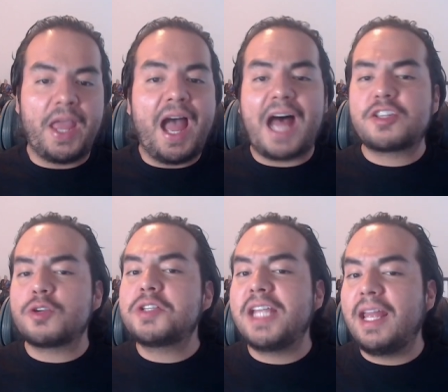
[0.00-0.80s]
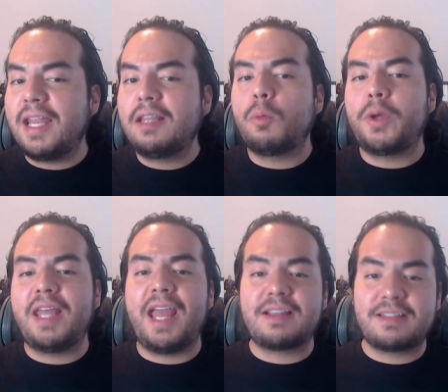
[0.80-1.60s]
associated with the
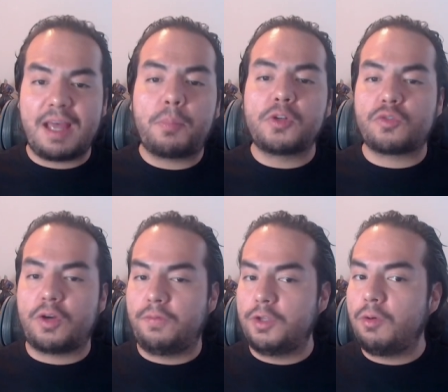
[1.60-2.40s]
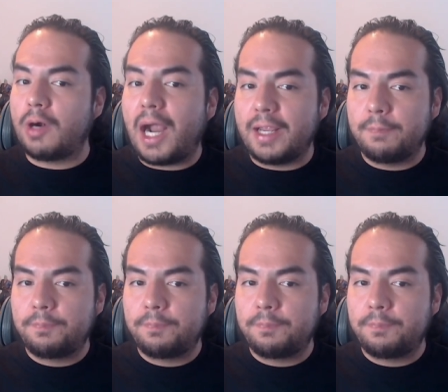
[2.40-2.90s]
example droidfood URI.